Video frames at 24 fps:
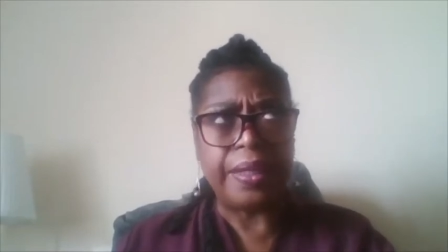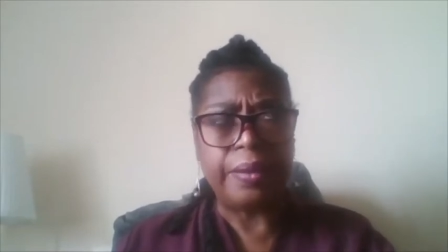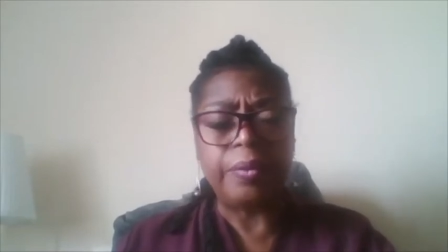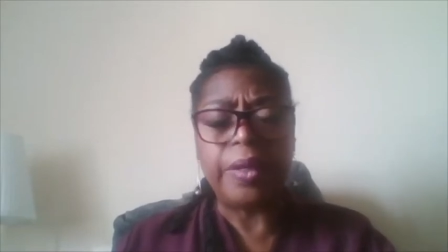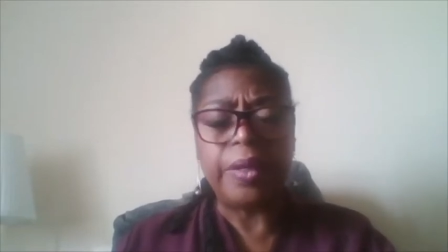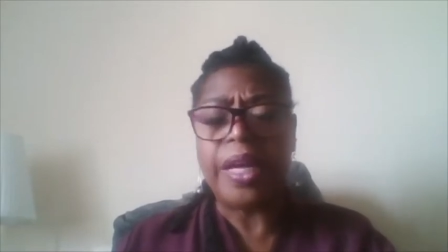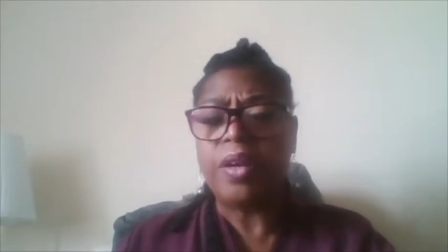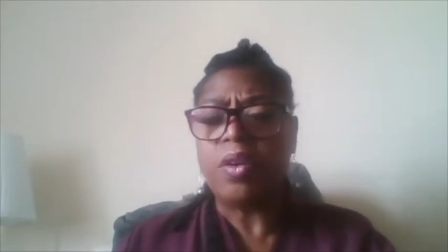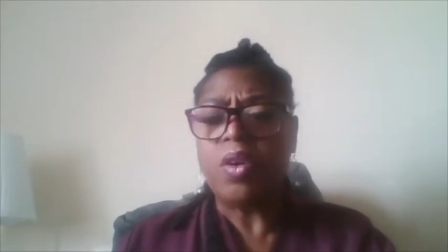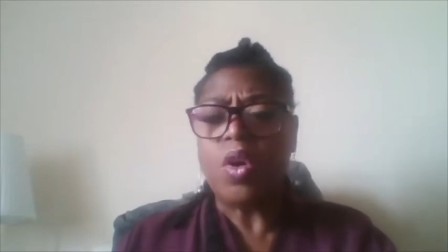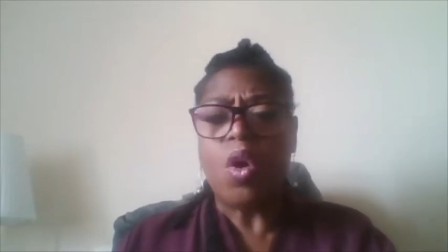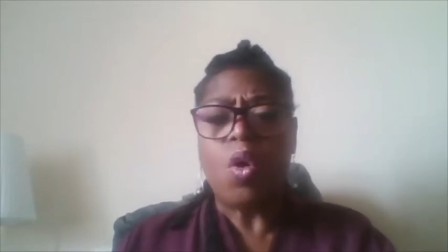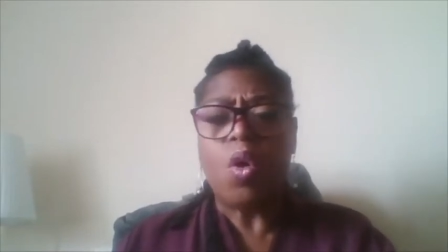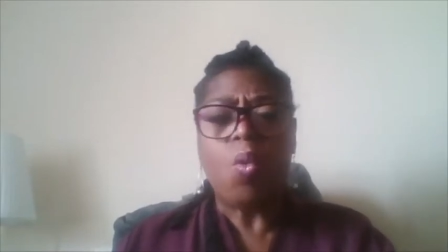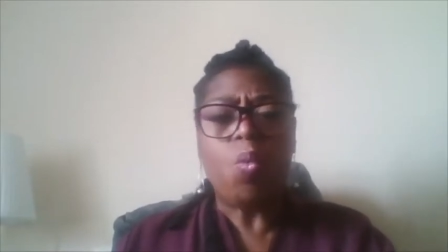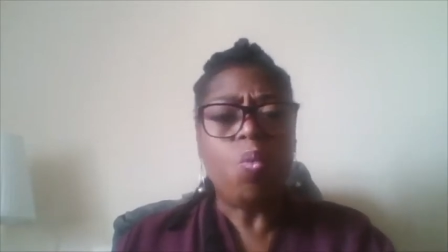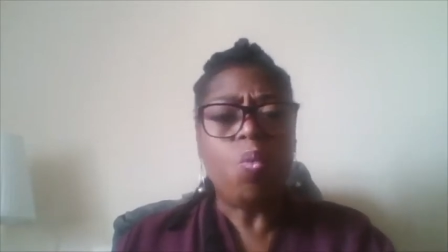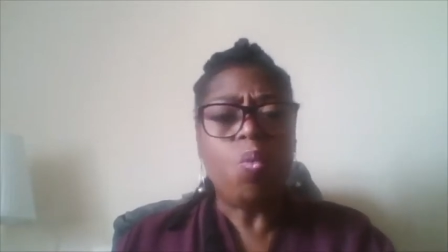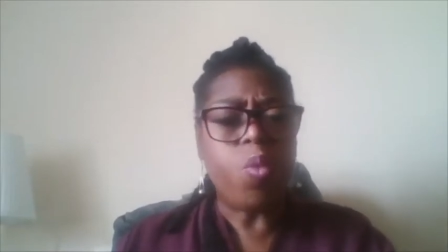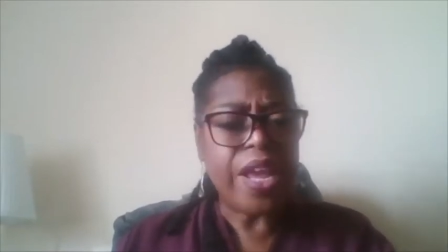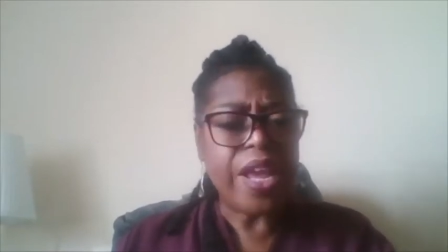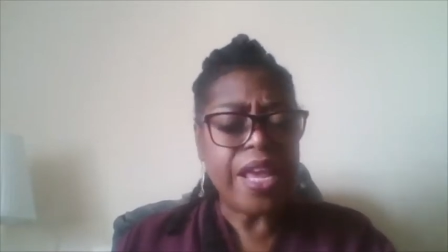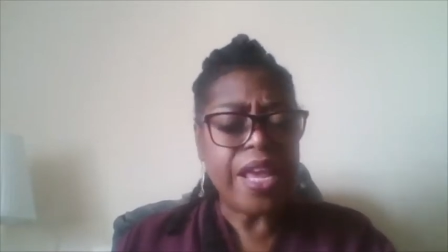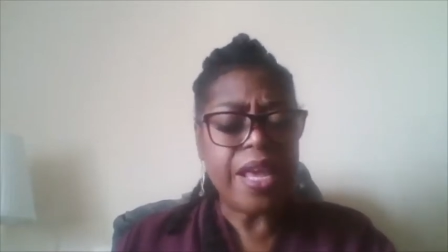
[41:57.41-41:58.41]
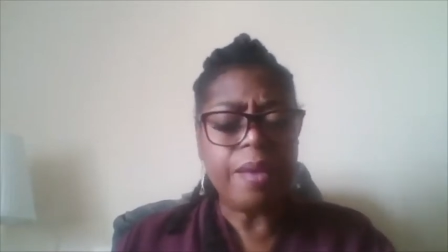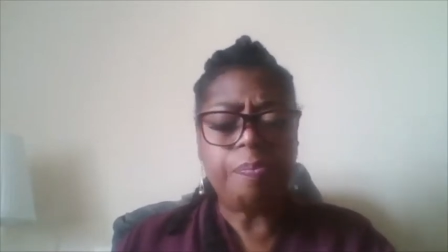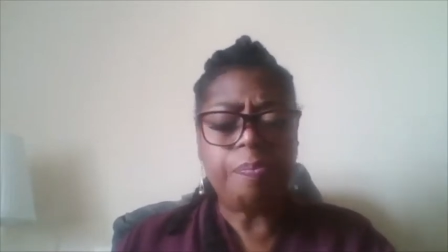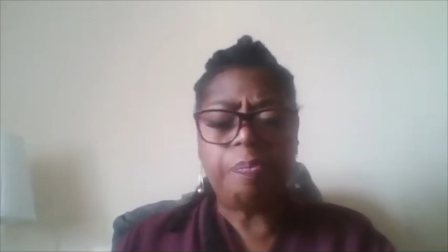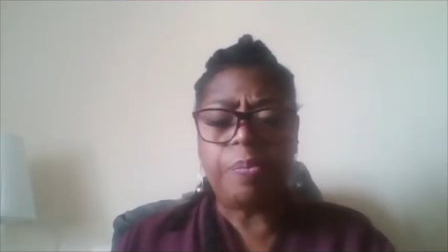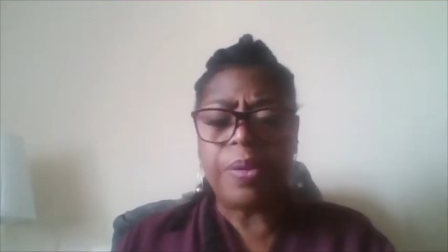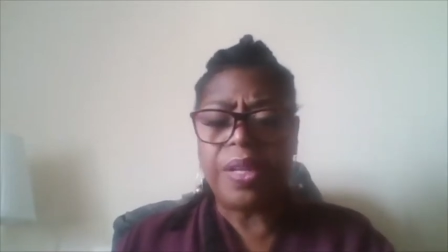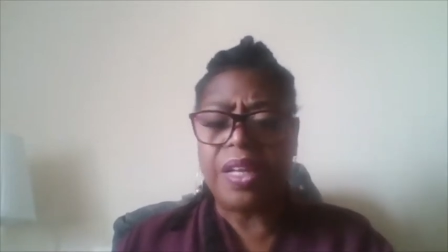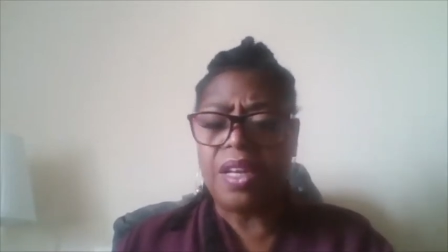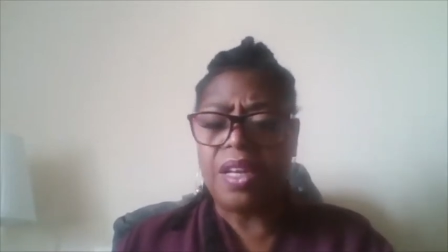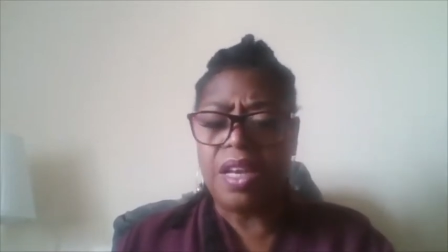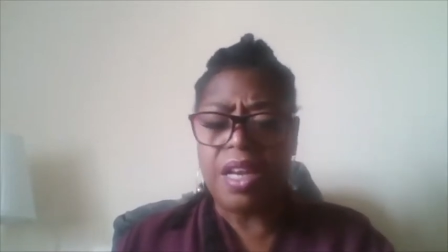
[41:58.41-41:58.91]
Now, we
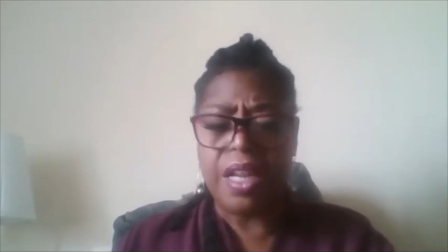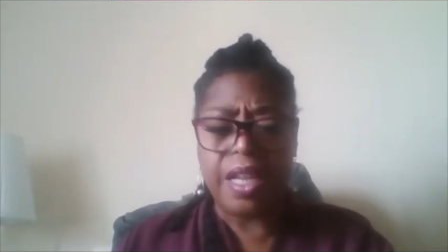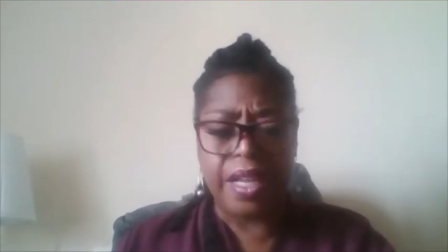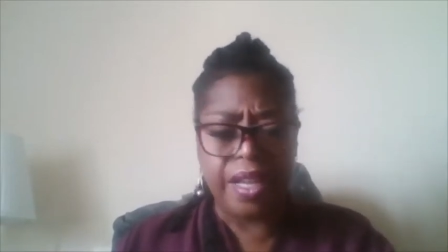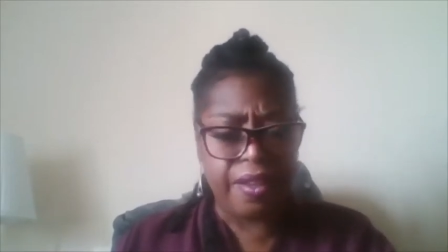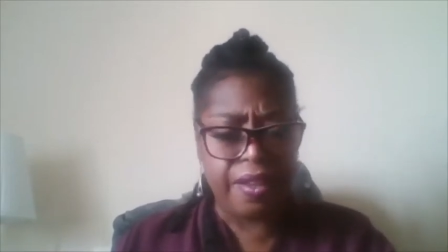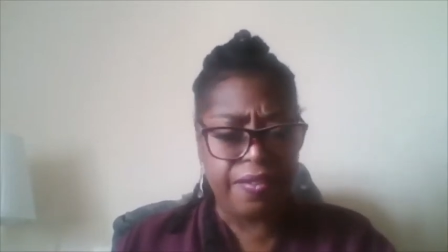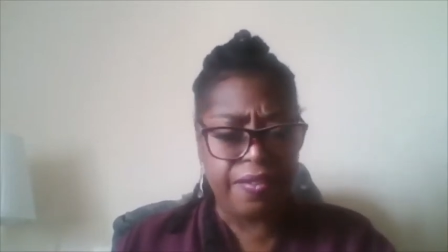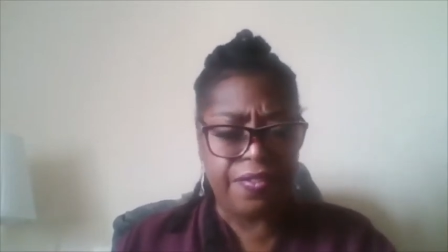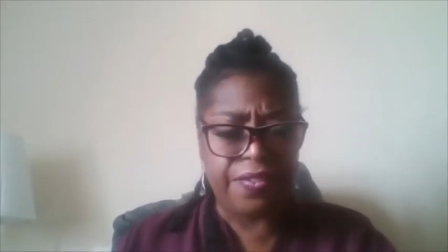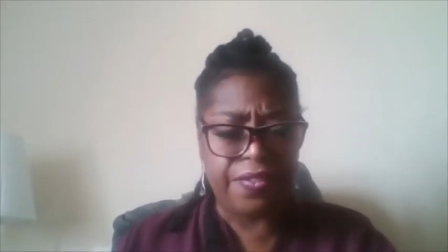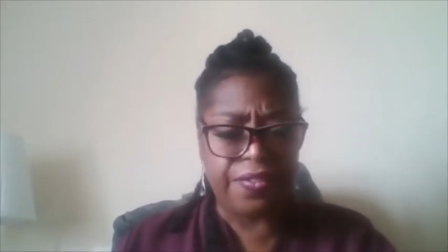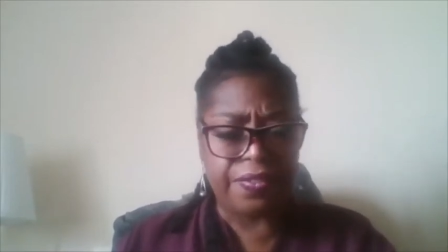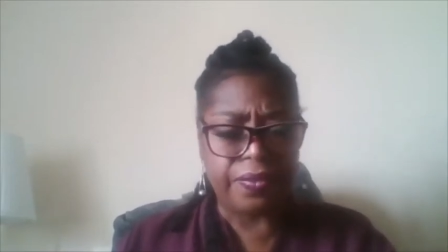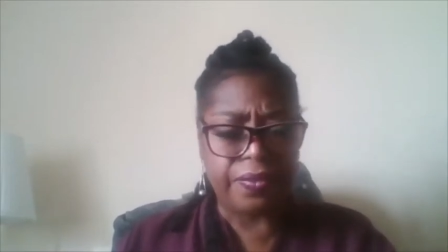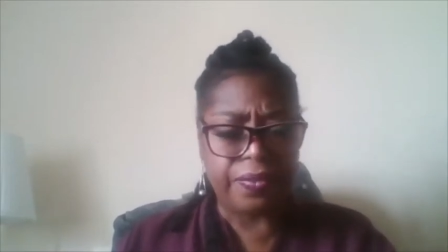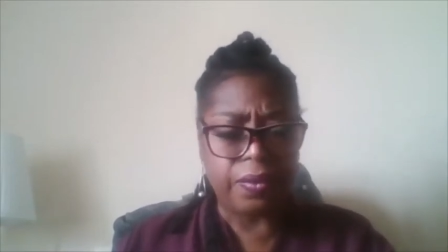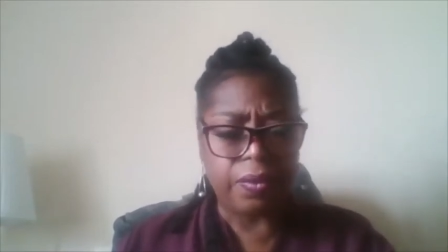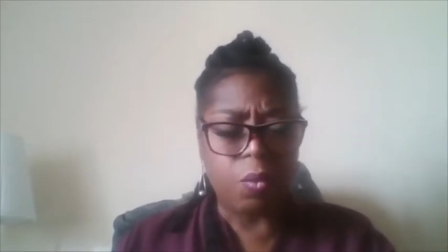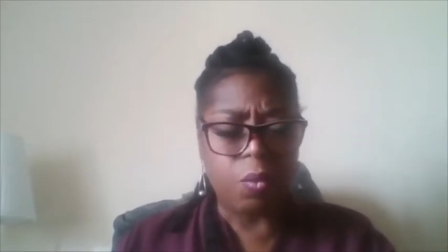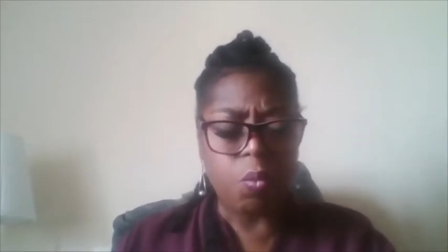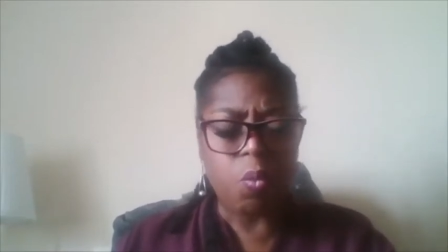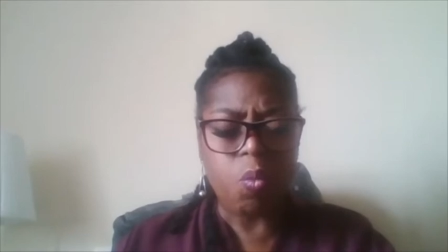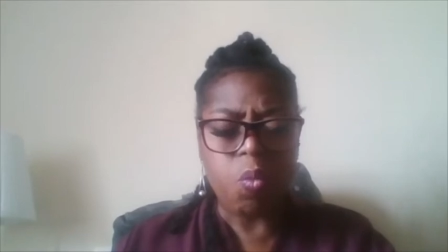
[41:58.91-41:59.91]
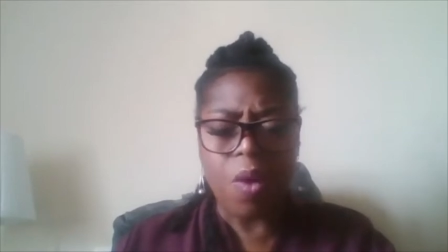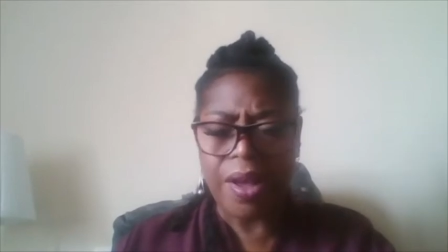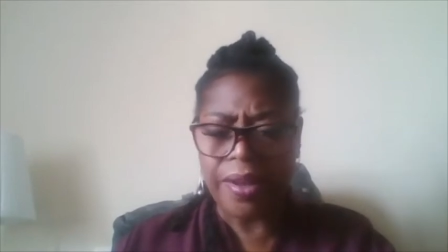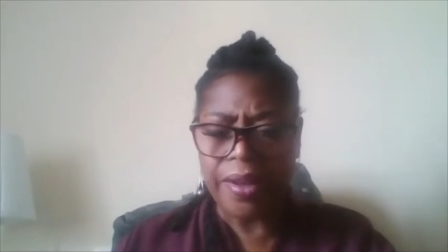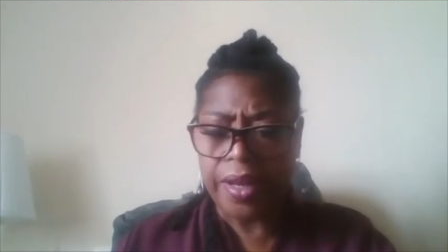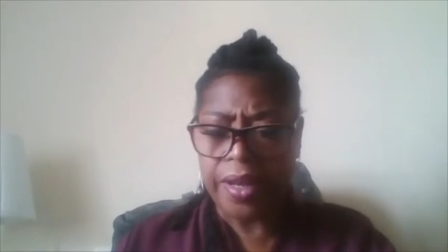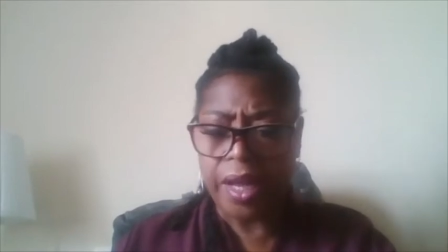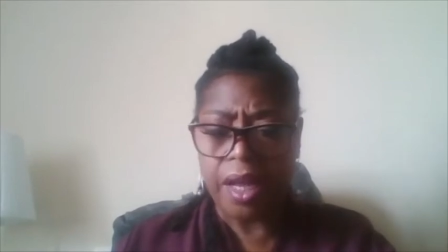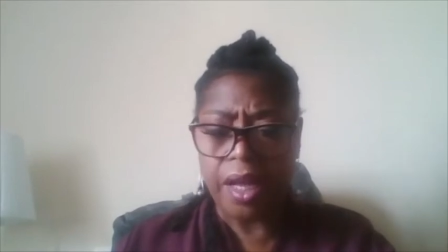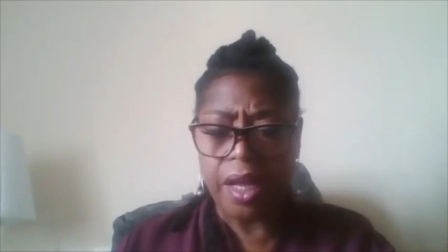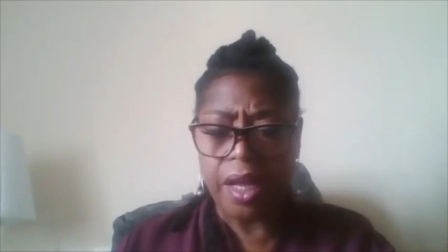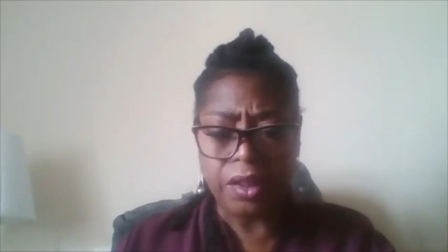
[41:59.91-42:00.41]
believe
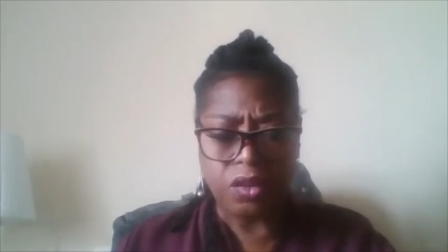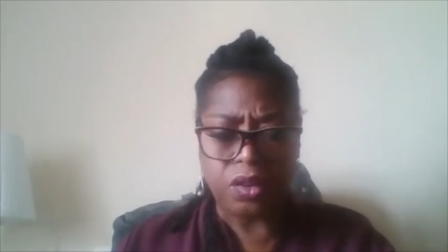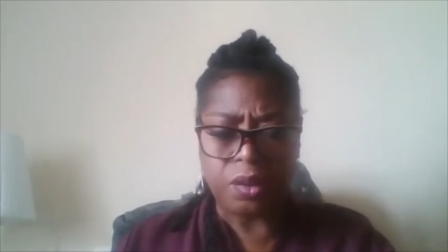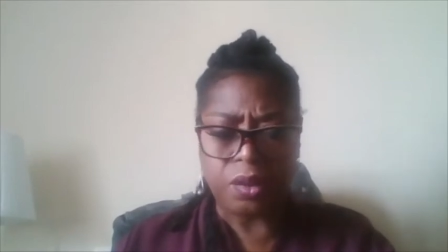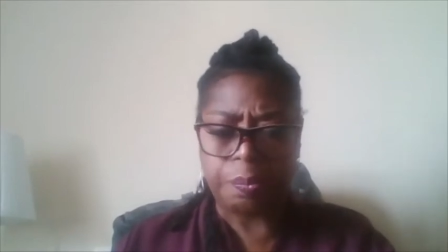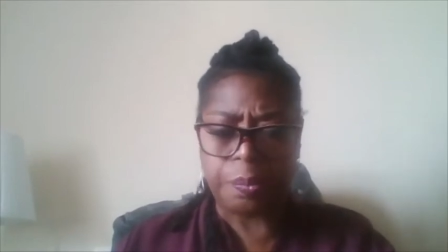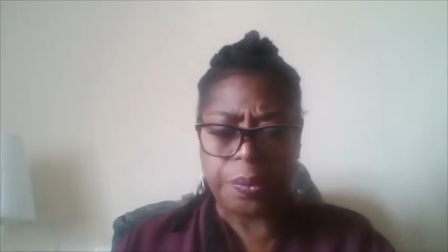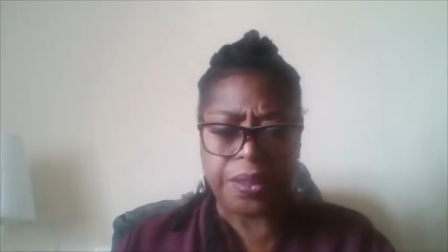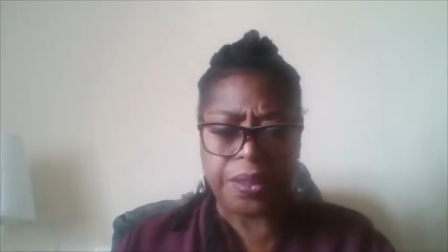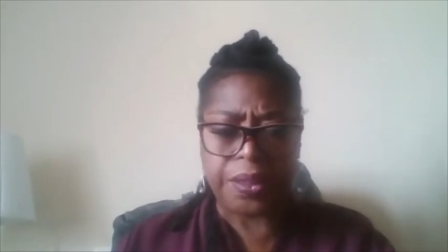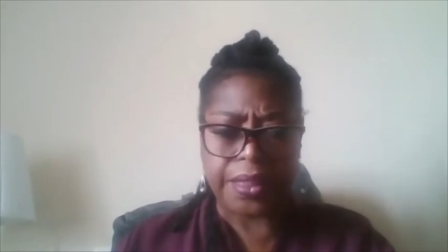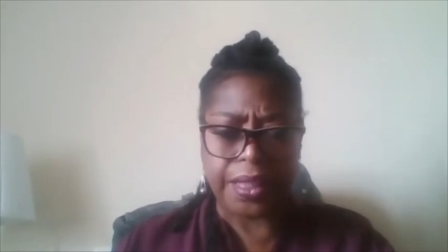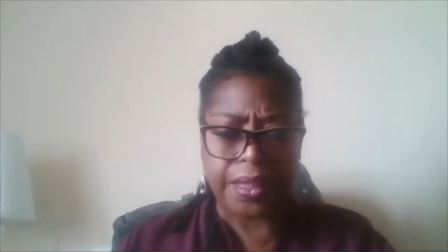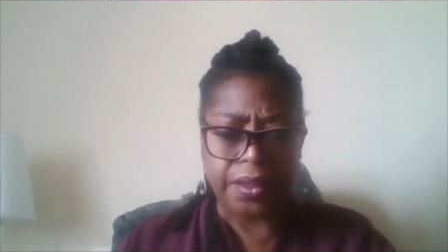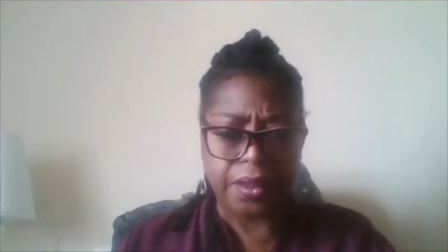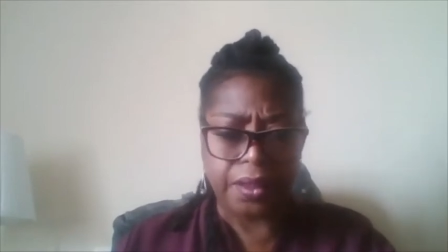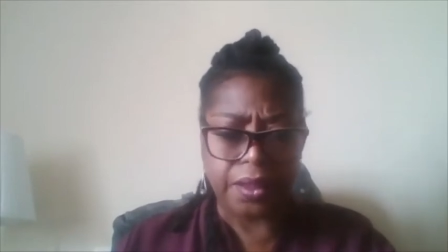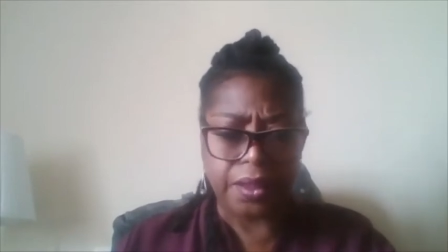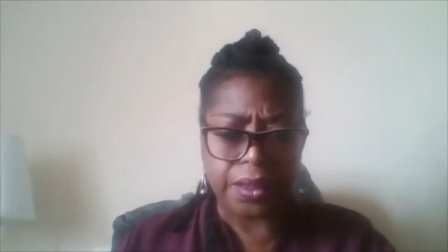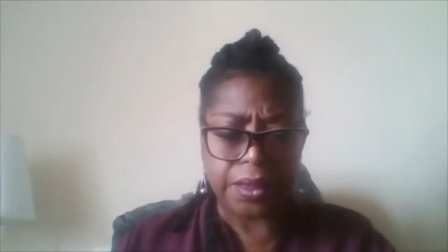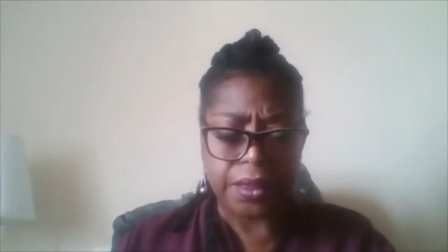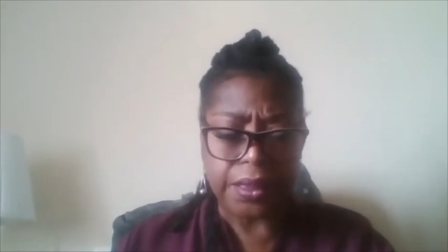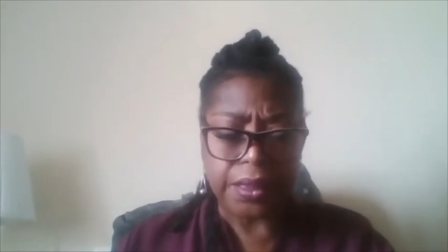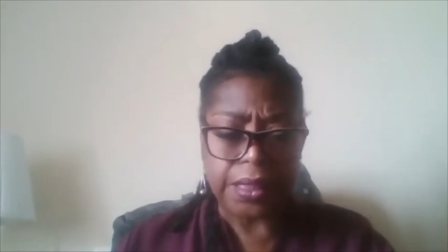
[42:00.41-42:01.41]
100%